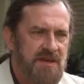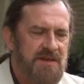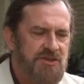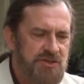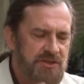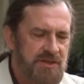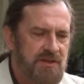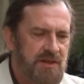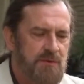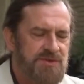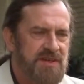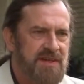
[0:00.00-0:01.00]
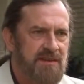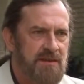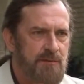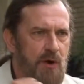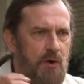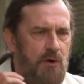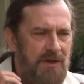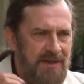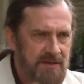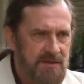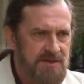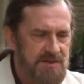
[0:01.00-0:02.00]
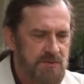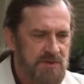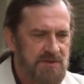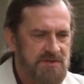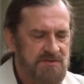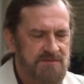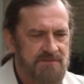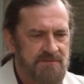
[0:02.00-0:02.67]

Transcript: Initially, it was to get them all into it.